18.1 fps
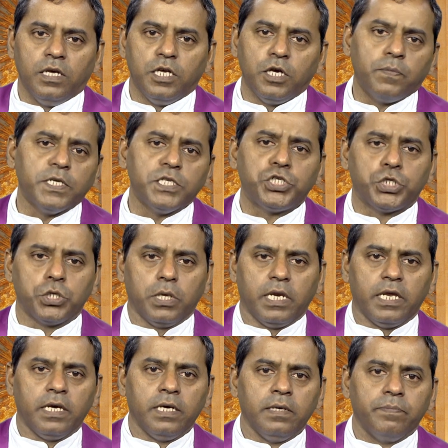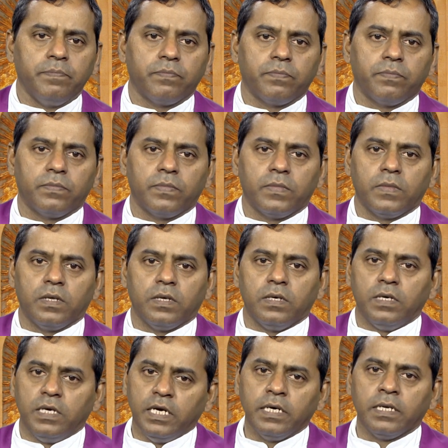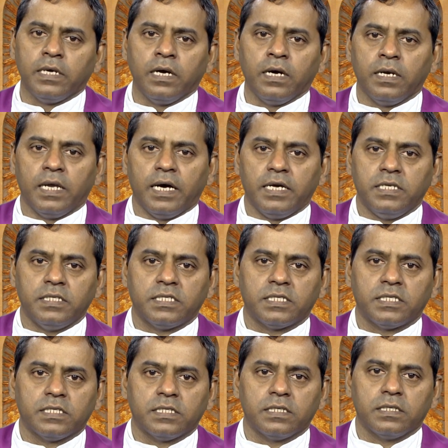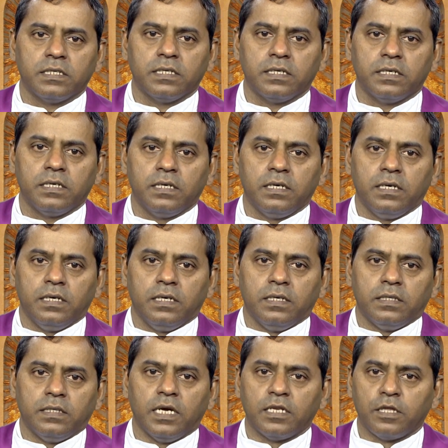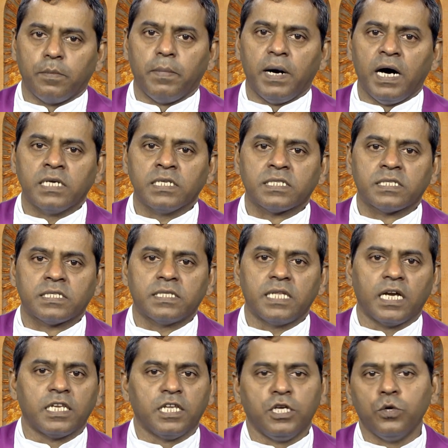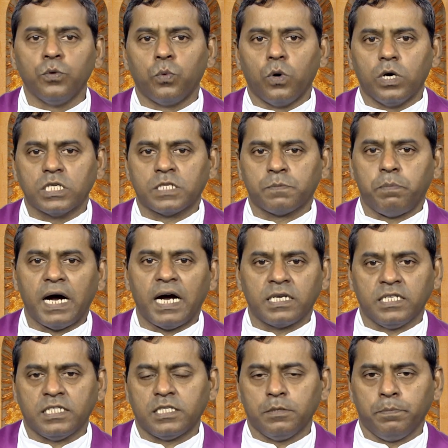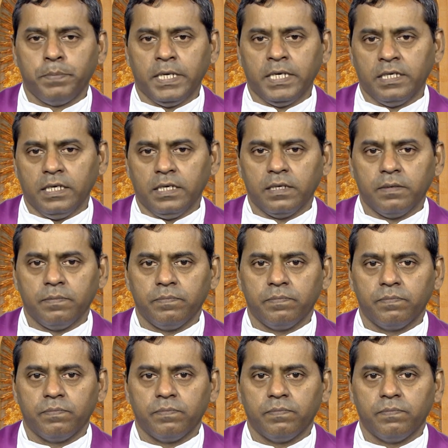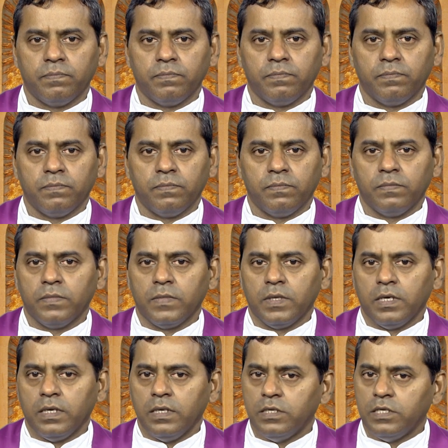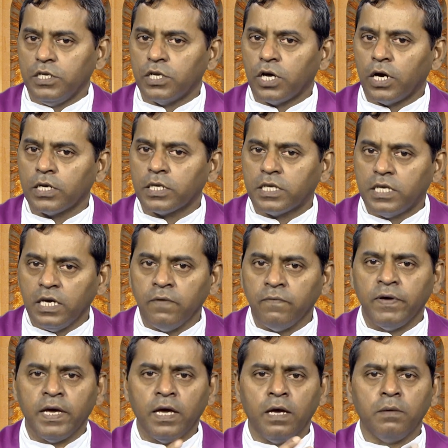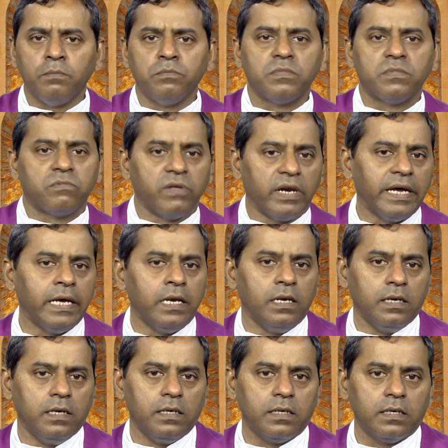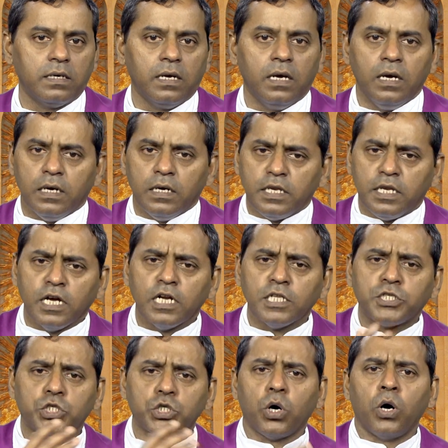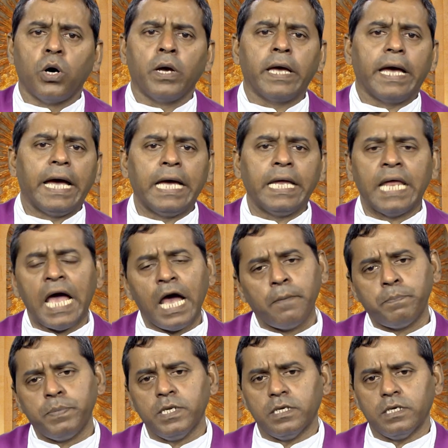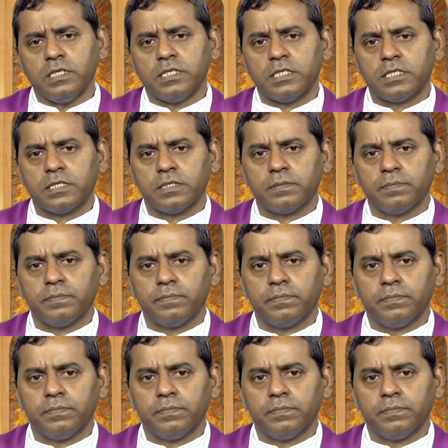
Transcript: Eventually, he realized that the mass that he was participating did not give him thrill, real joy and happiness.